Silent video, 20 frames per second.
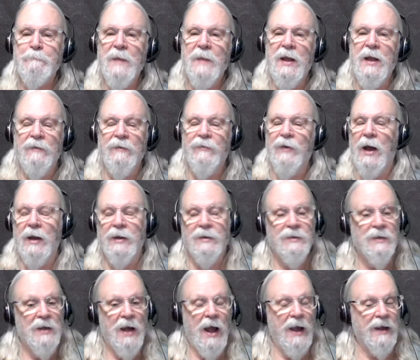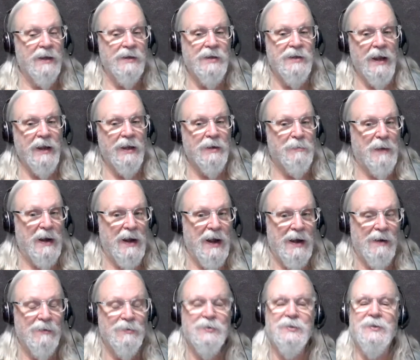And if I could take it in my
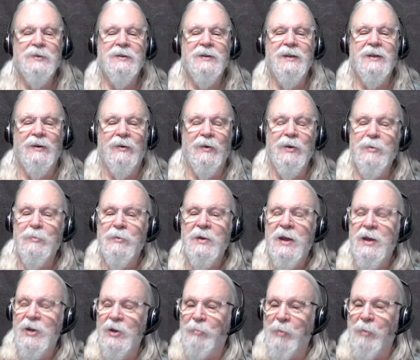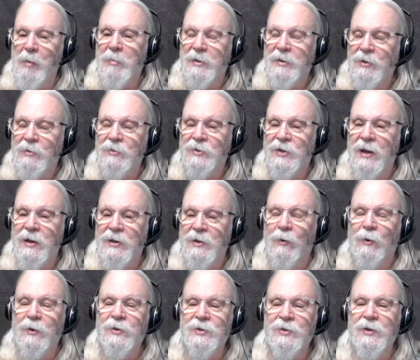house, you probably don't take
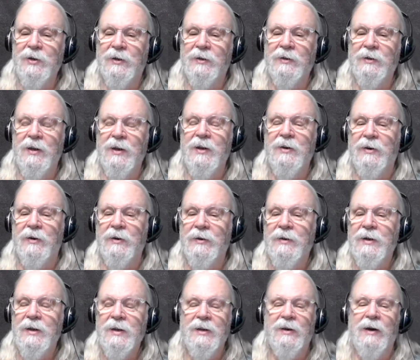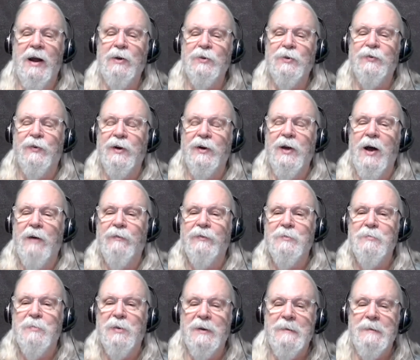yours in your house very
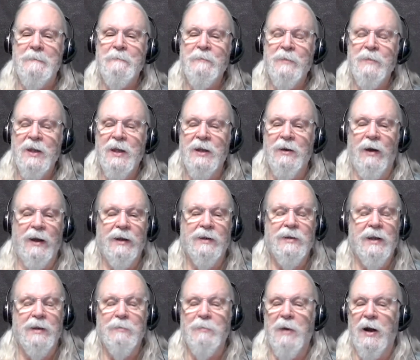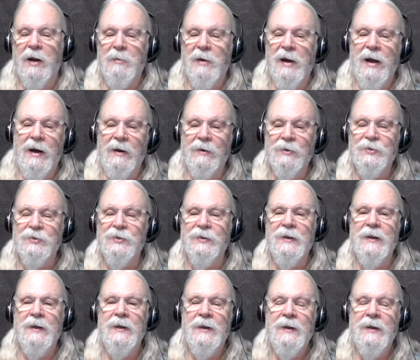often, but I could take mine in my house, and
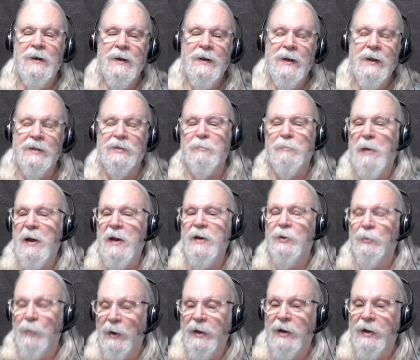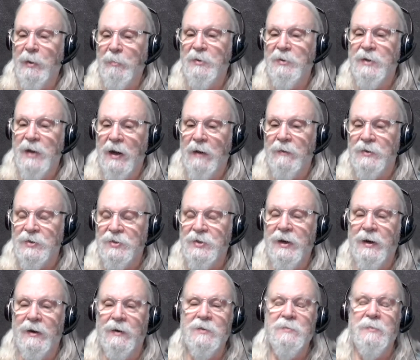it's a pain to run it up and down the
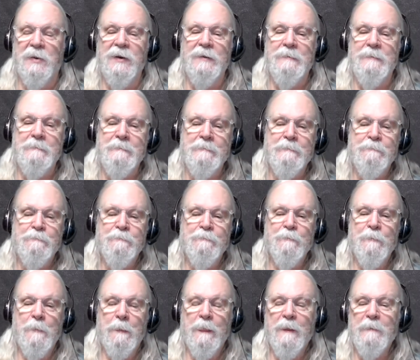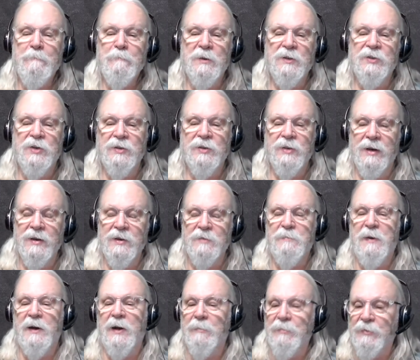stairs, but since I just
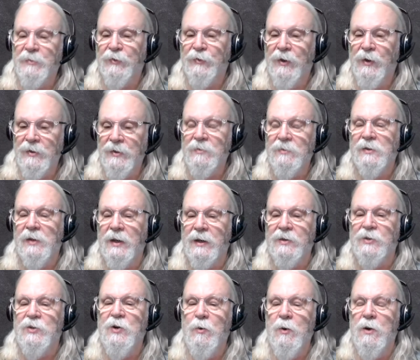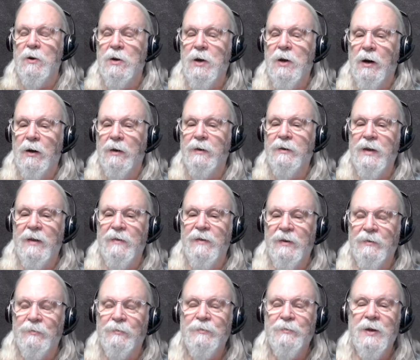pick up the front and use it like a two-wheel cart and
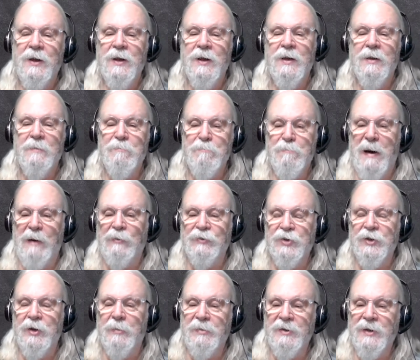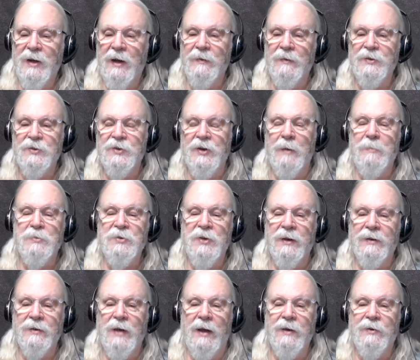then bounce it up and down the steps,
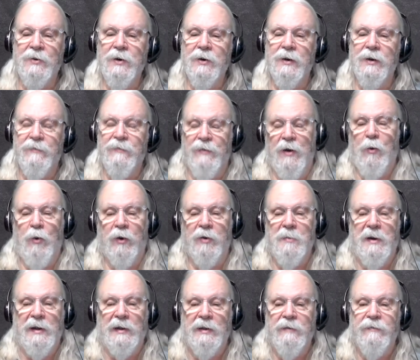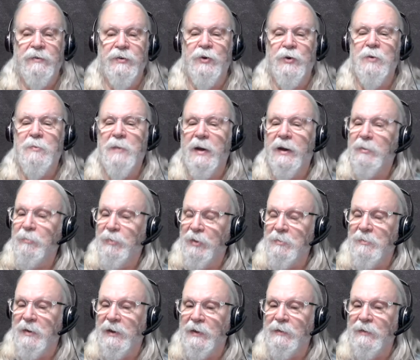like I could, if I wanted my living room, I could put it
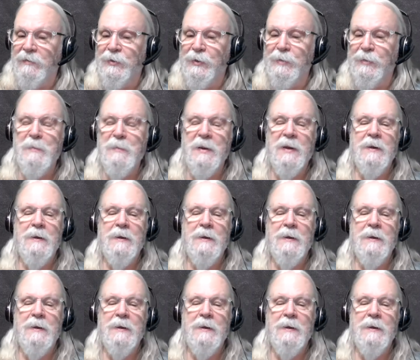in my living room.